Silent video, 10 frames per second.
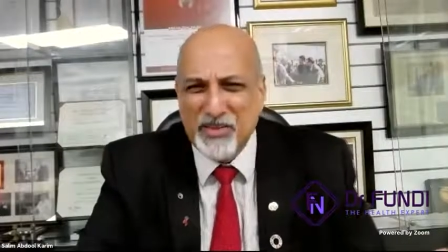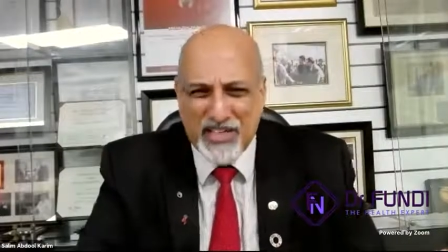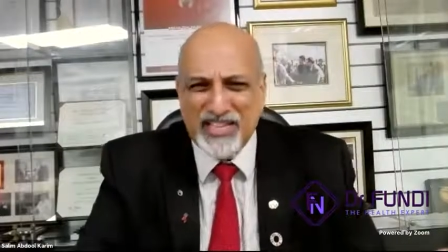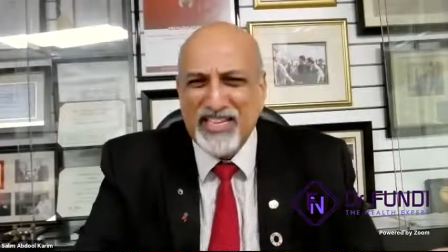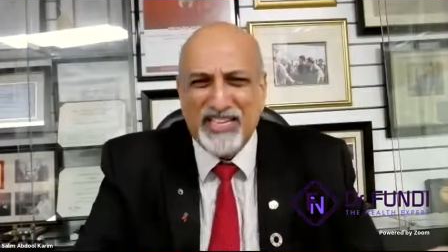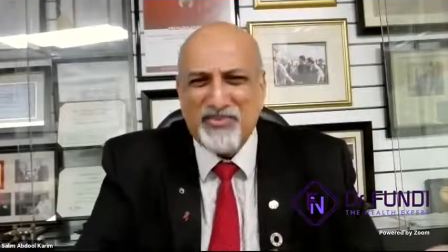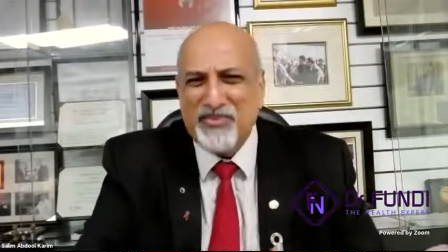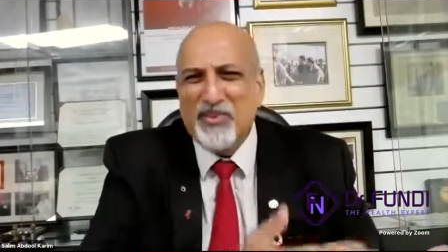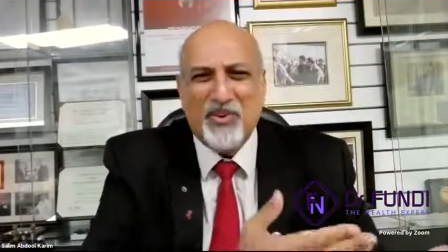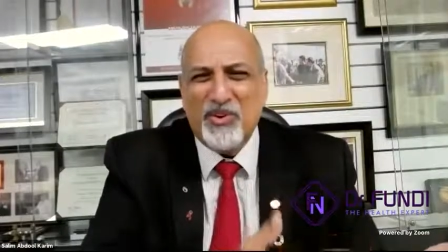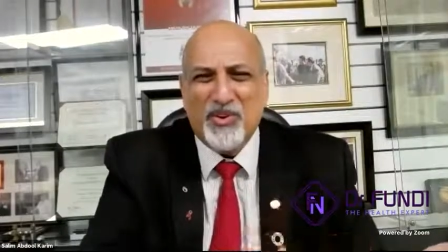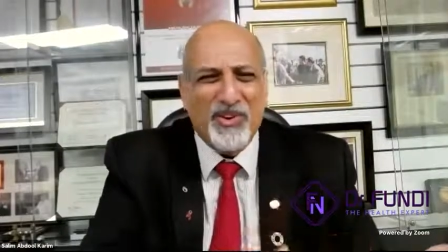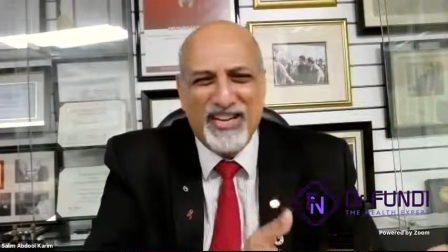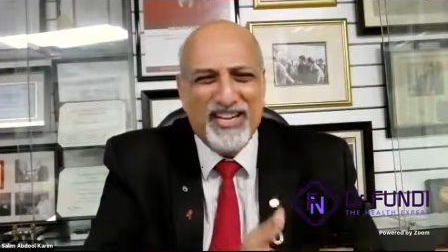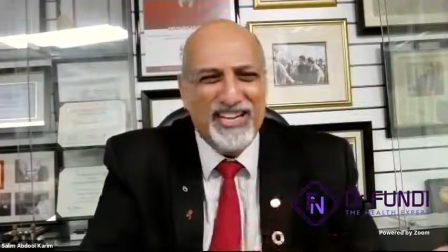Twitter is
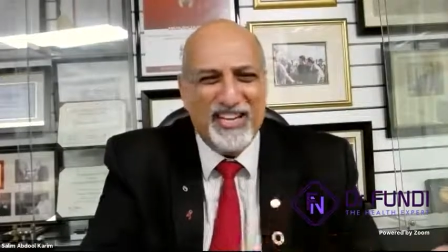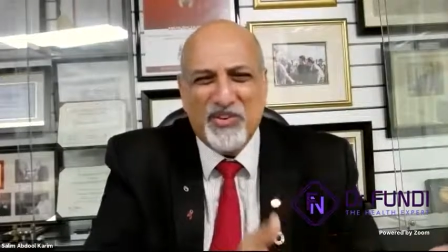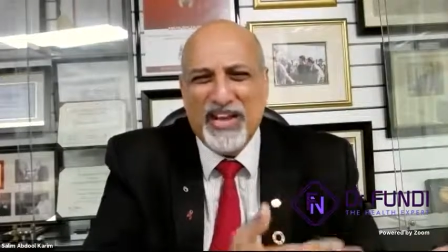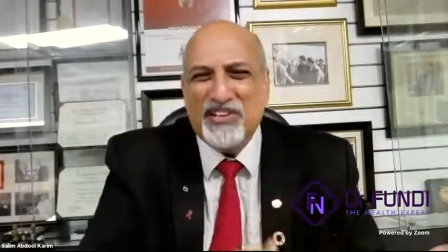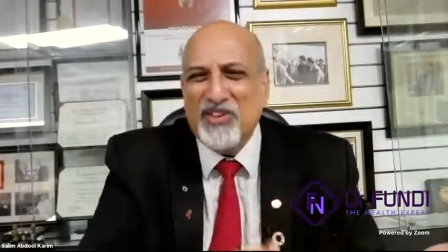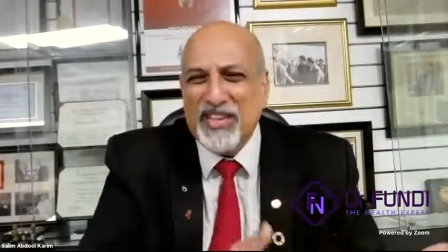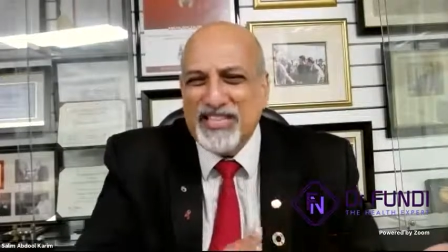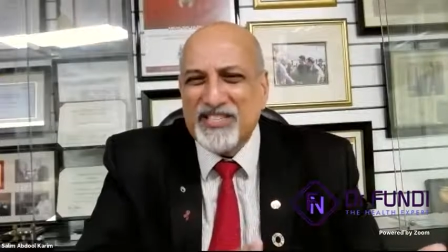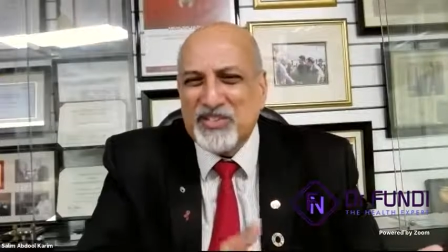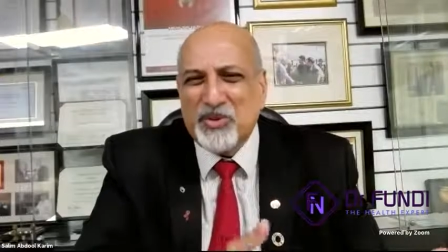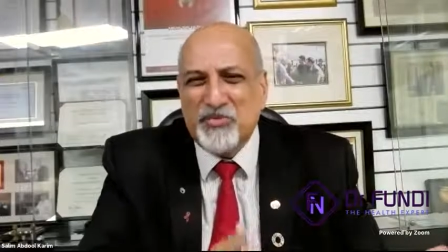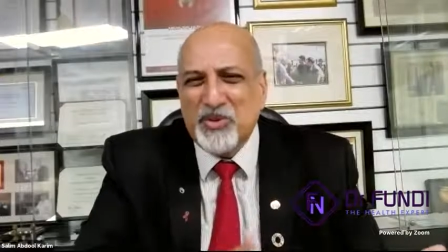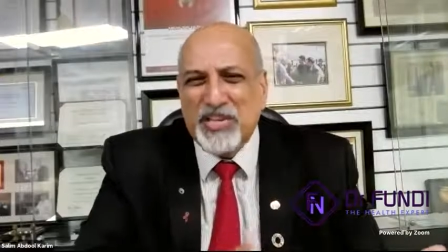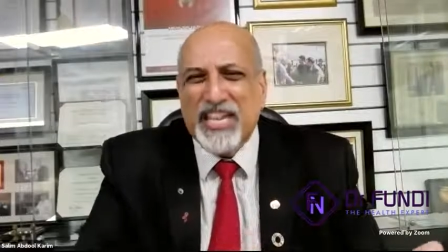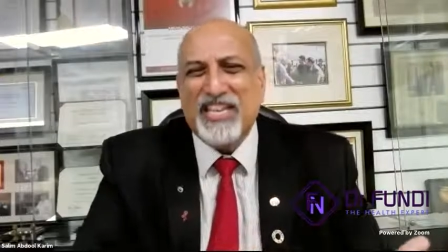for, adolescents
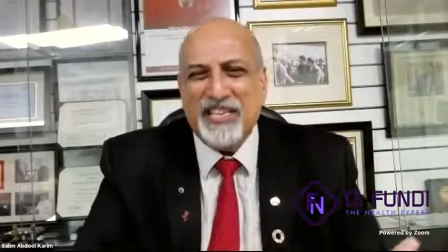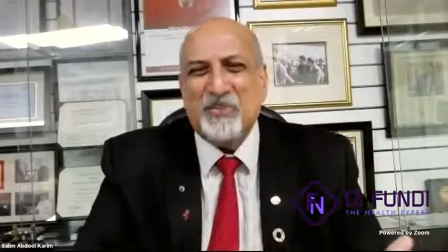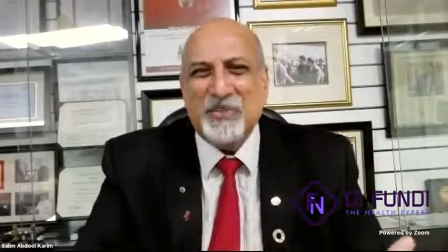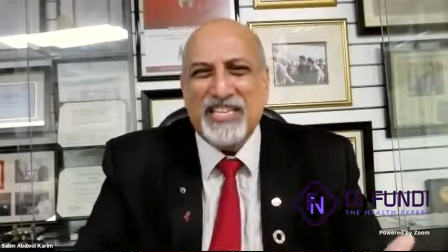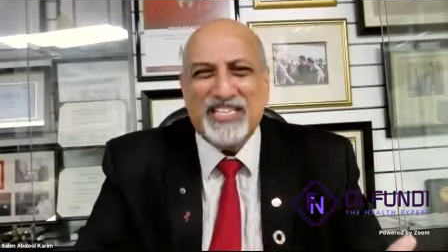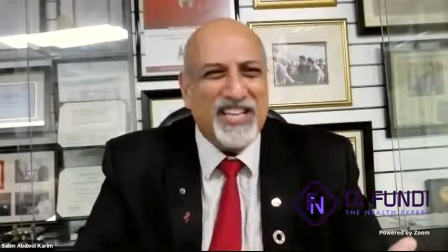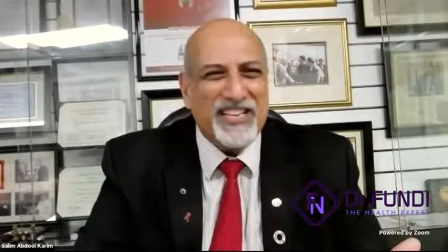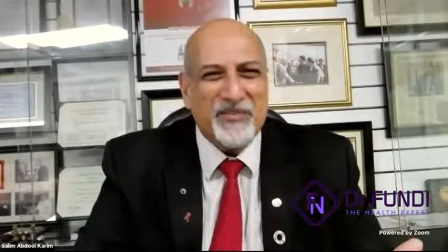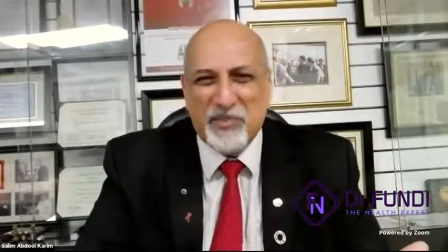communicating with each other.